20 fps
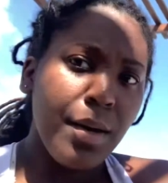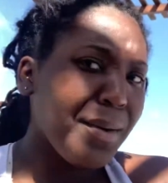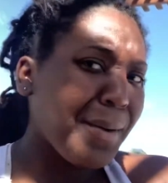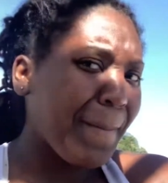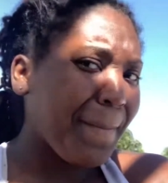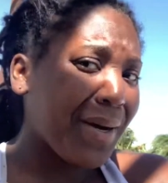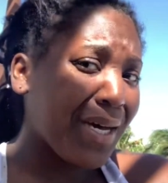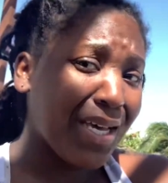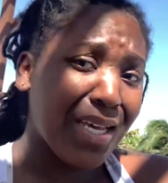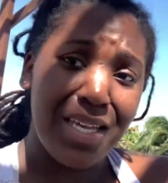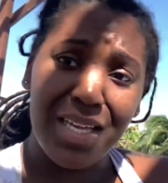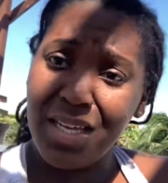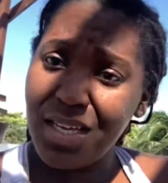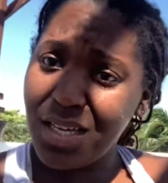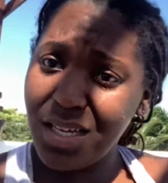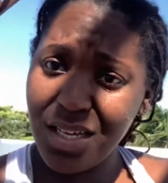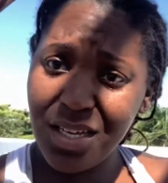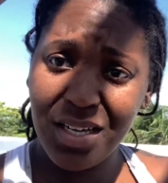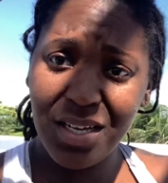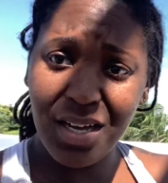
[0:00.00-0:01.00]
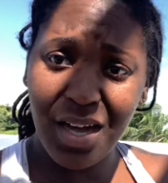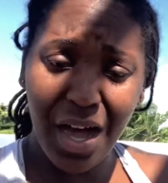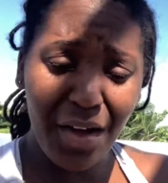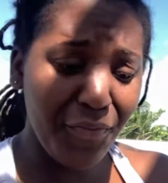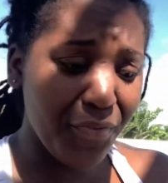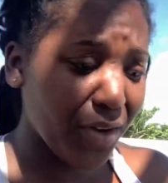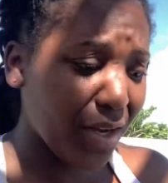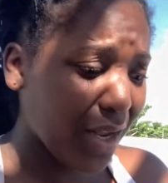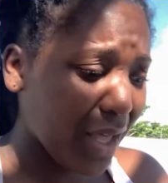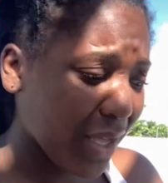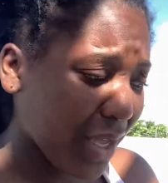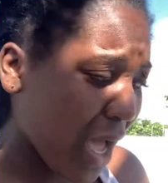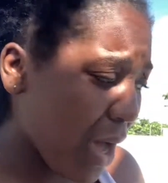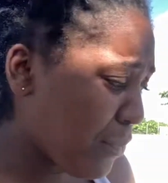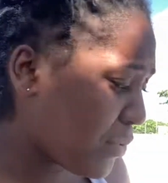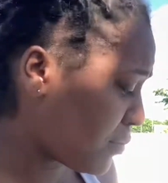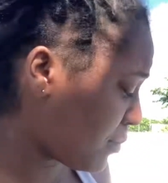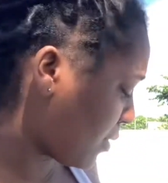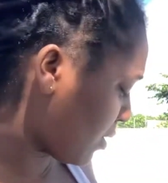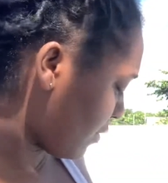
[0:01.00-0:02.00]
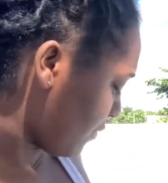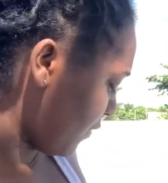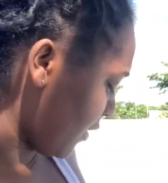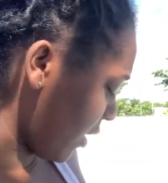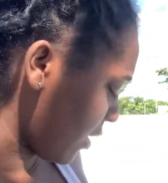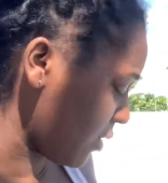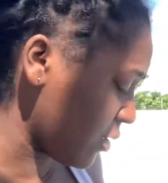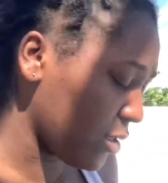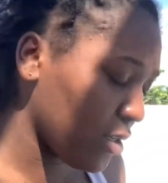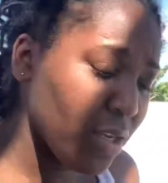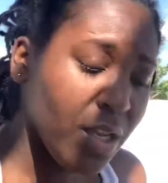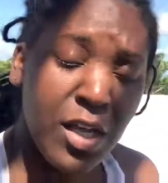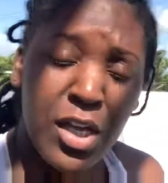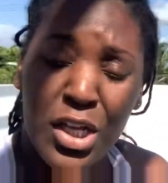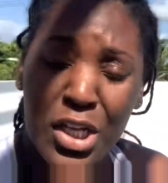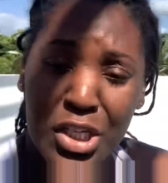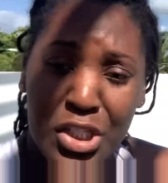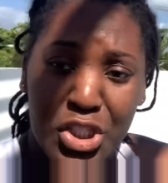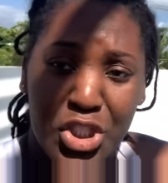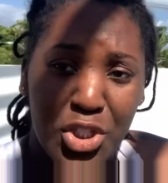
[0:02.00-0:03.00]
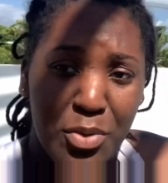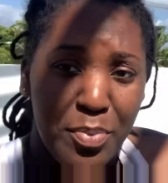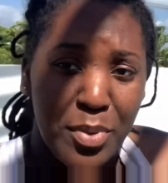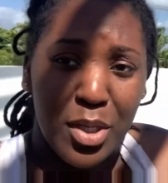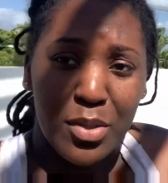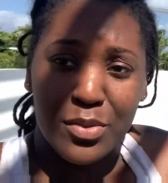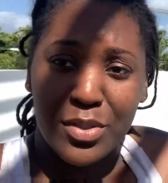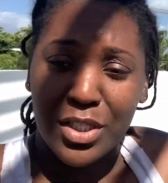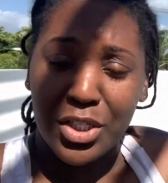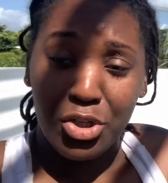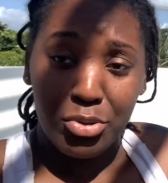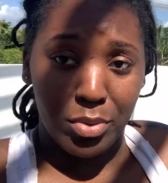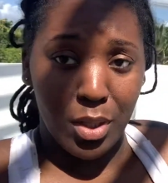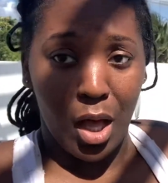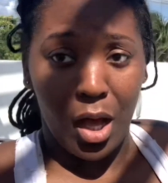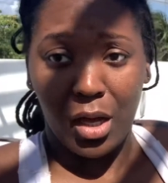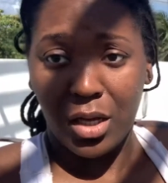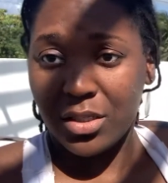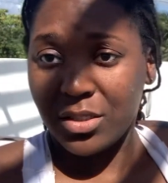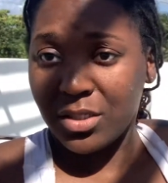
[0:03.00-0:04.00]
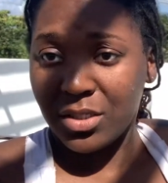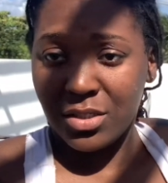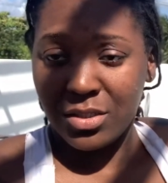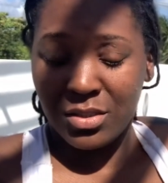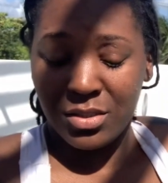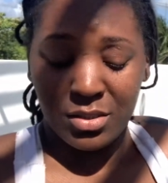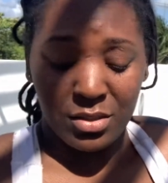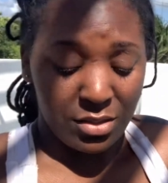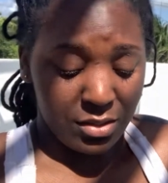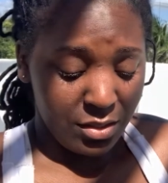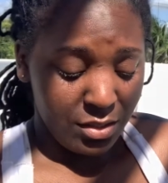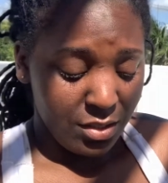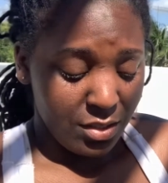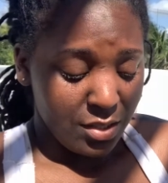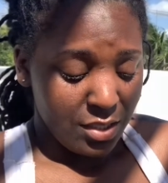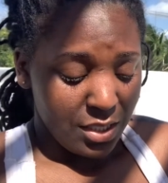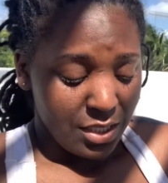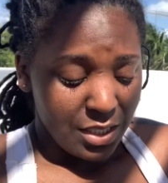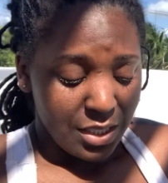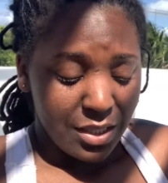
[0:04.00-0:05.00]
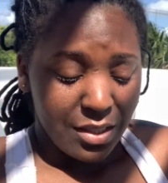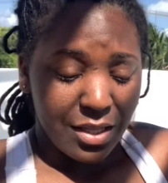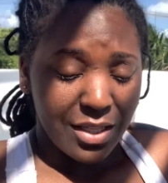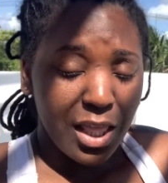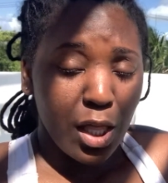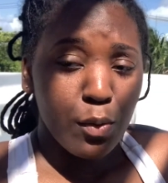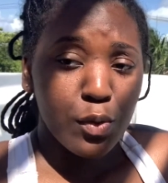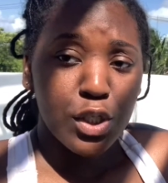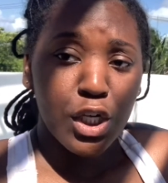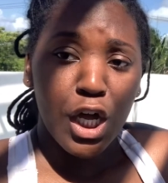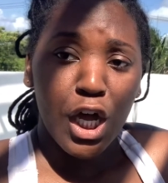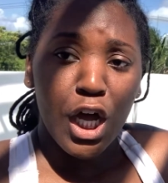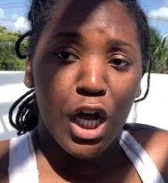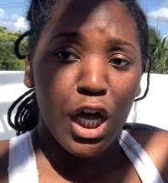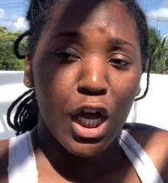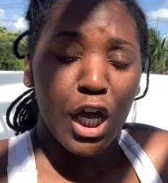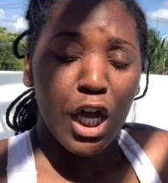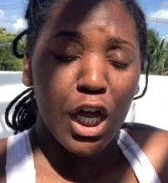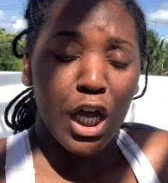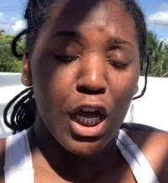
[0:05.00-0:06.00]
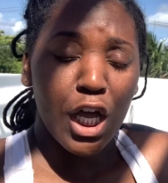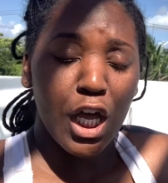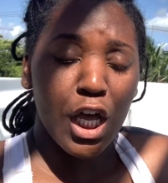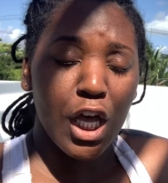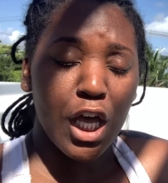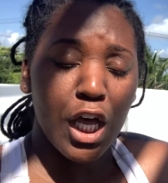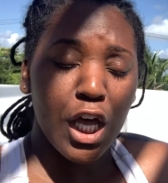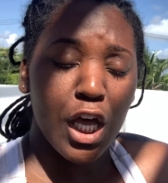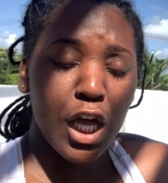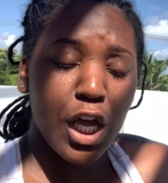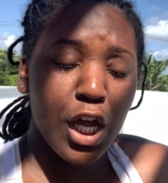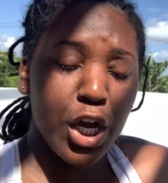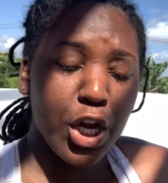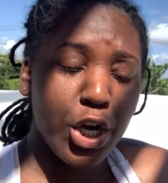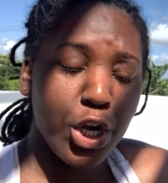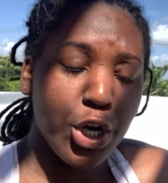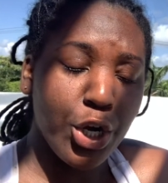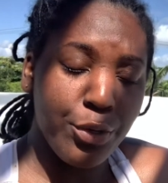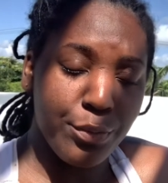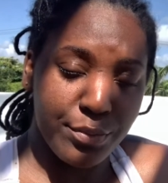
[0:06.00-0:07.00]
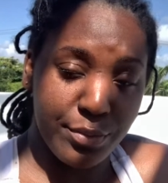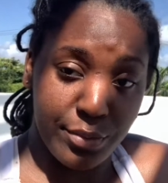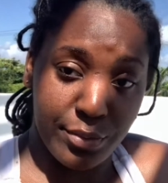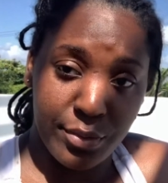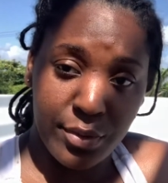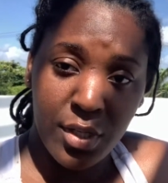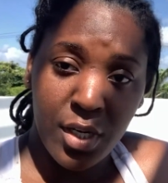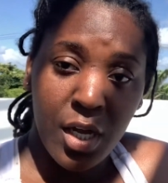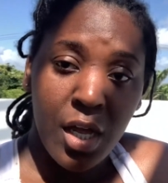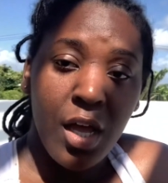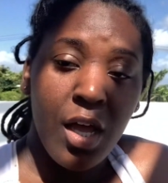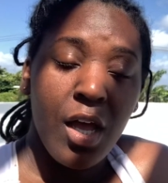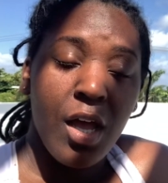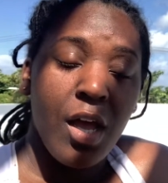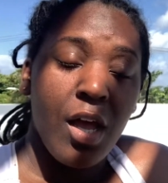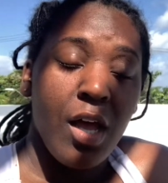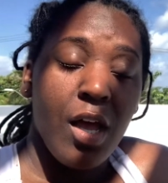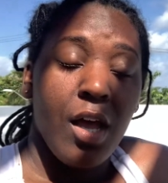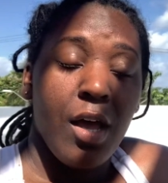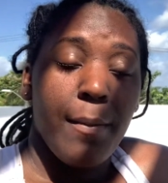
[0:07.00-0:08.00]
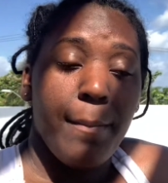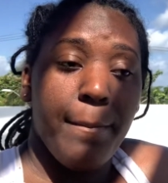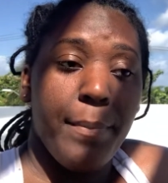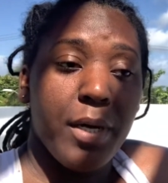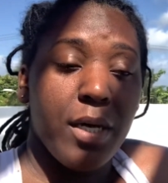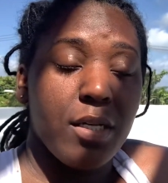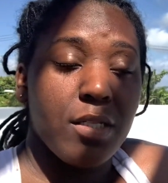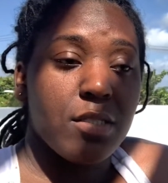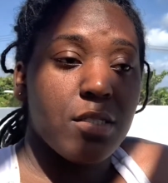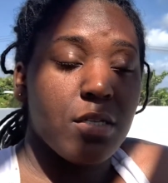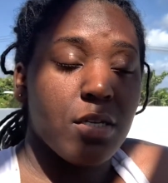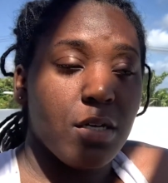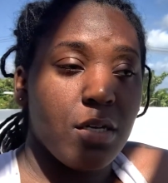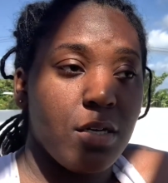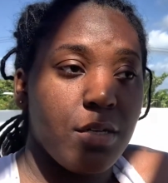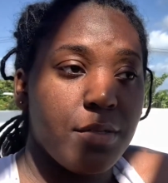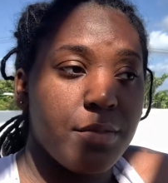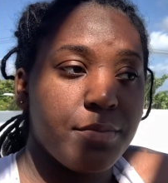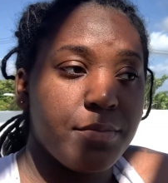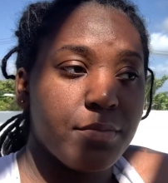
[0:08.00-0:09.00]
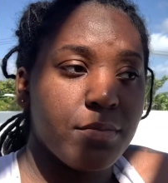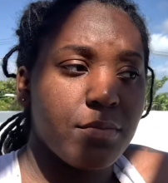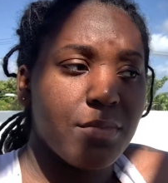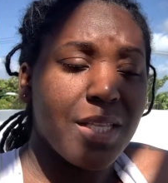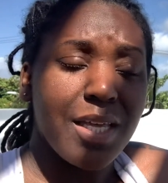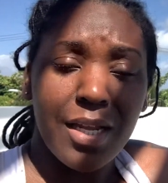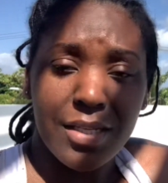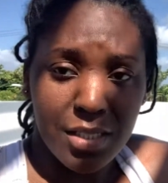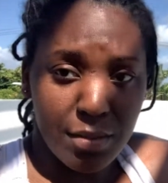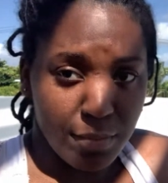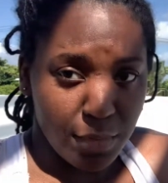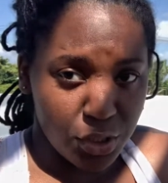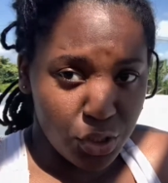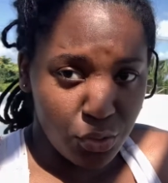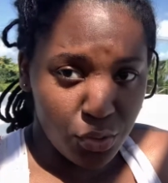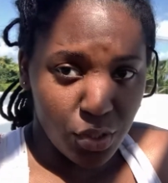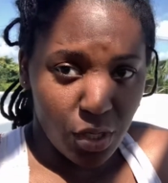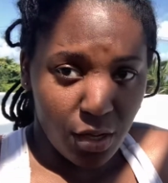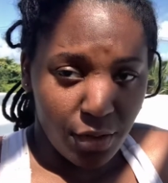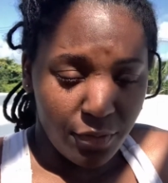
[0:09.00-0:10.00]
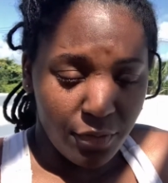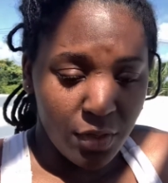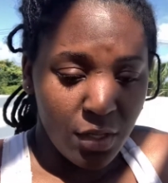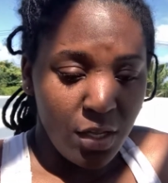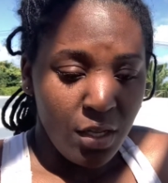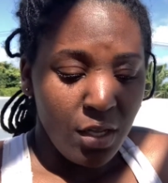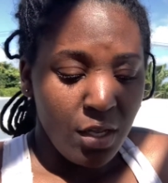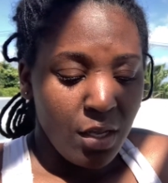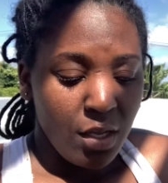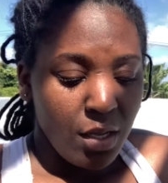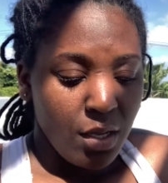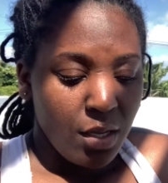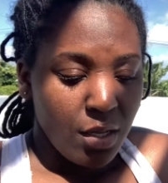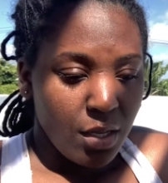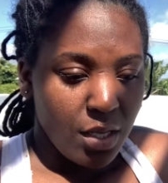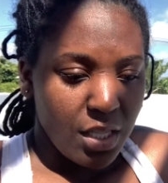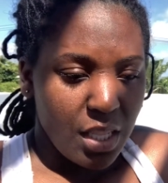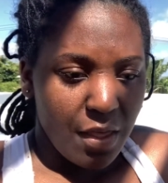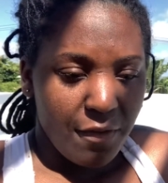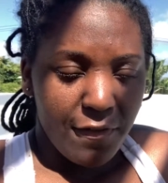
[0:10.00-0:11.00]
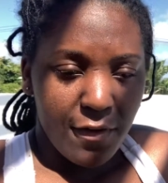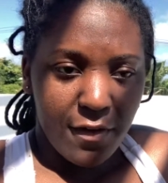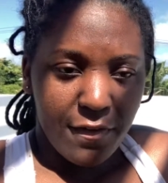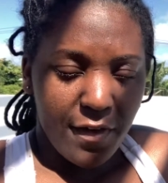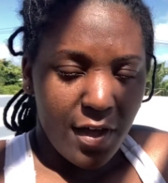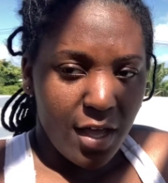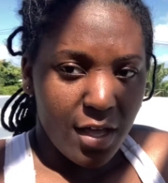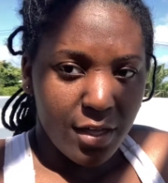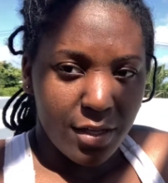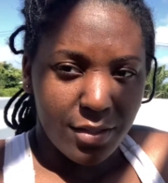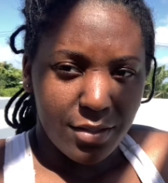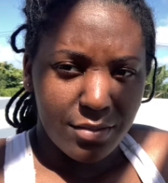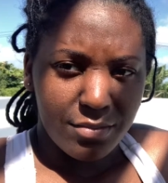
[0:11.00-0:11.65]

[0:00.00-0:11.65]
But I feel like I was motherfucking jumping on cinder blocks. I think it was hurting. But then I took my shoes off and they felt fine.